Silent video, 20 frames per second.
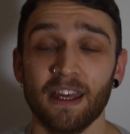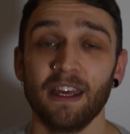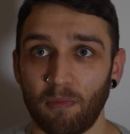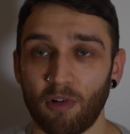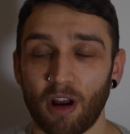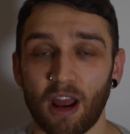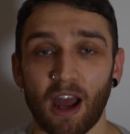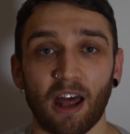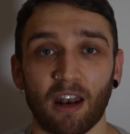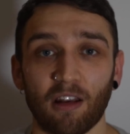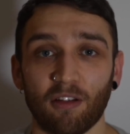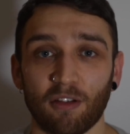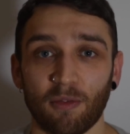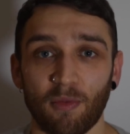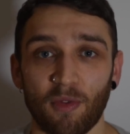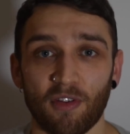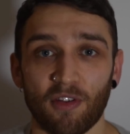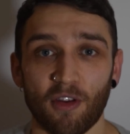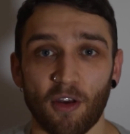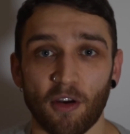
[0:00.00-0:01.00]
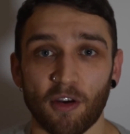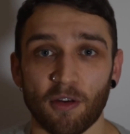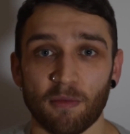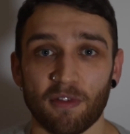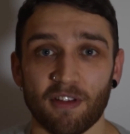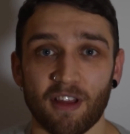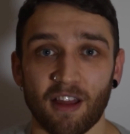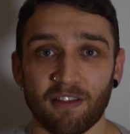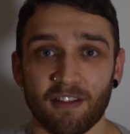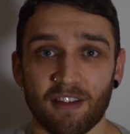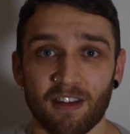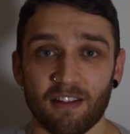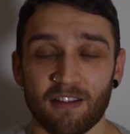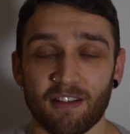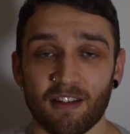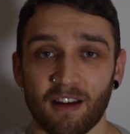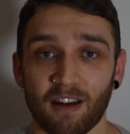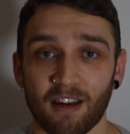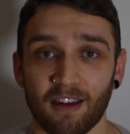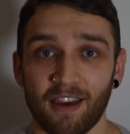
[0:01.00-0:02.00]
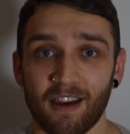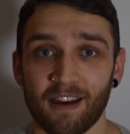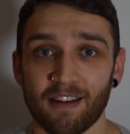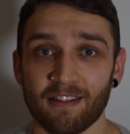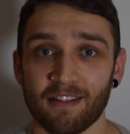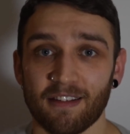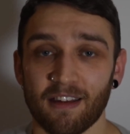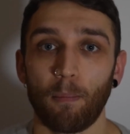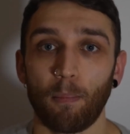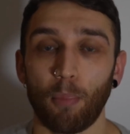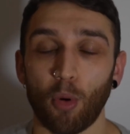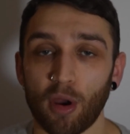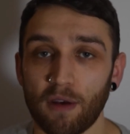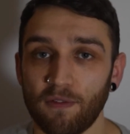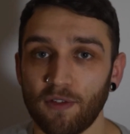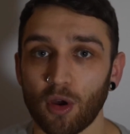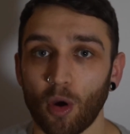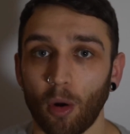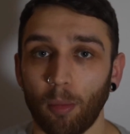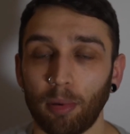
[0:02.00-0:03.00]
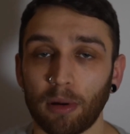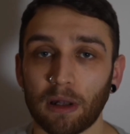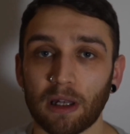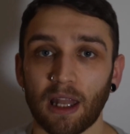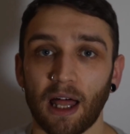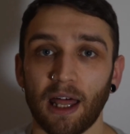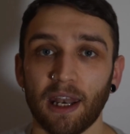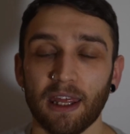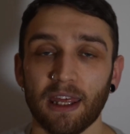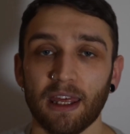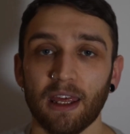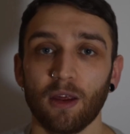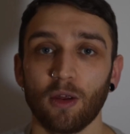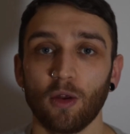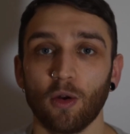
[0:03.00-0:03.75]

regardless of the circumstances, I guess. But if you're planning